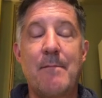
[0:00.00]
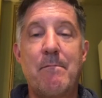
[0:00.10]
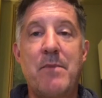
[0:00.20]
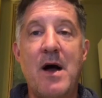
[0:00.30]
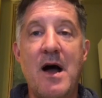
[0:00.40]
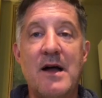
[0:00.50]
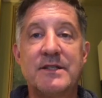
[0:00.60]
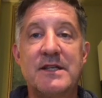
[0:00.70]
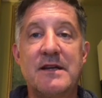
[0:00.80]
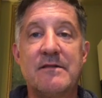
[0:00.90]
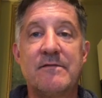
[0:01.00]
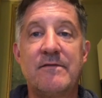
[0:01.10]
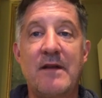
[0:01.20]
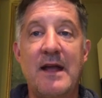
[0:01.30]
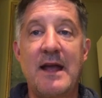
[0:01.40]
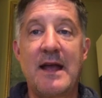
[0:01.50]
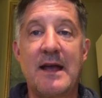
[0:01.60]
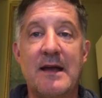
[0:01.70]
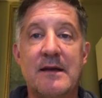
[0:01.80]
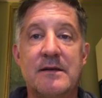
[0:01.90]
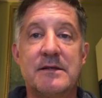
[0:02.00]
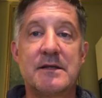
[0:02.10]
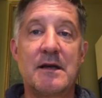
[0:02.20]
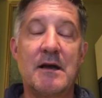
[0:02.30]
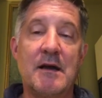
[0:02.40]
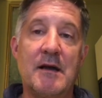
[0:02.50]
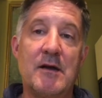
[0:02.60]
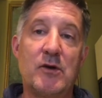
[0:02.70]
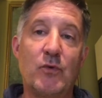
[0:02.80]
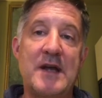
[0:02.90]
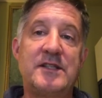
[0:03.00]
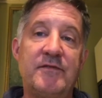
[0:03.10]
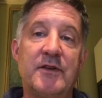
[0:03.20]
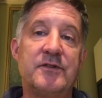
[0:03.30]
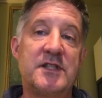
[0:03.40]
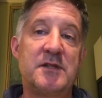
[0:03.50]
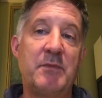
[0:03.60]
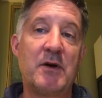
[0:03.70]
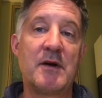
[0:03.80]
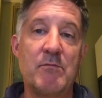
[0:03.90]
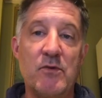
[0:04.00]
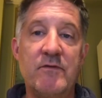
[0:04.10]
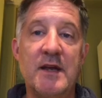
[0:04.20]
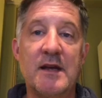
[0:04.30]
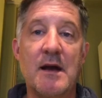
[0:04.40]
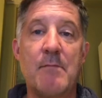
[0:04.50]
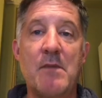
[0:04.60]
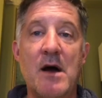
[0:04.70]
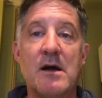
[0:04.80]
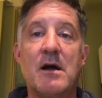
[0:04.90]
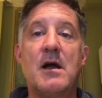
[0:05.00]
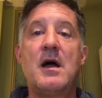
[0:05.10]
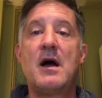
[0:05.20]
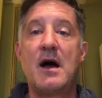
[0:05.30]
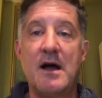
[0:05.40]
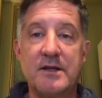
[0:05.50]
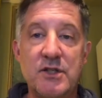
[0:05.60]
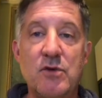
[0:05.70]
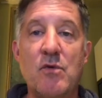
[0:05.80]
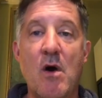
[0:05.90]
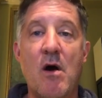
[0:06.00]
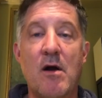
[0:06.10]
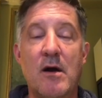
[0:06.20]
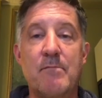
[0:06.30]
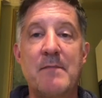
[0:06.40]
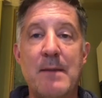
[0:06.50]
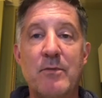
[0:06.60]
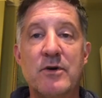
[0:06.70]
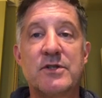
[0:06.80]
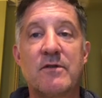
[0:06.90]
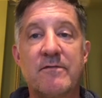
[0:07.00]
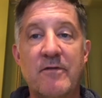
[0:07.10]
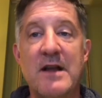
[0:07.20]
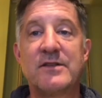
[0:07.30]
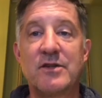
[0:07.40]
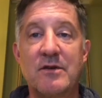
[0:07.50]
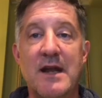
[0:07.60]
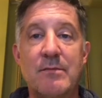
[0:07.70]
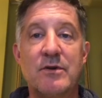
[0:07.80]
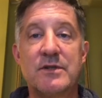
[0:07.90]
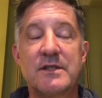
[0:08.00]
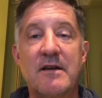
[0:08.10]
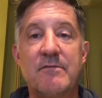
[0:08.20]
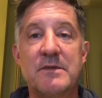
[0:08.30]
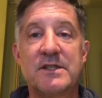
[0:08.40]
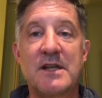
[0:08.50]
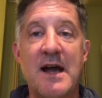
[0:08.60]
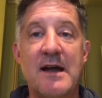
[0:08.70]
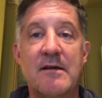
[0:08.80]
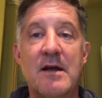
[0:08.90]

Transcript: positive and grace-filled spirit moving among us who are members or friends or neighbors of Messiah.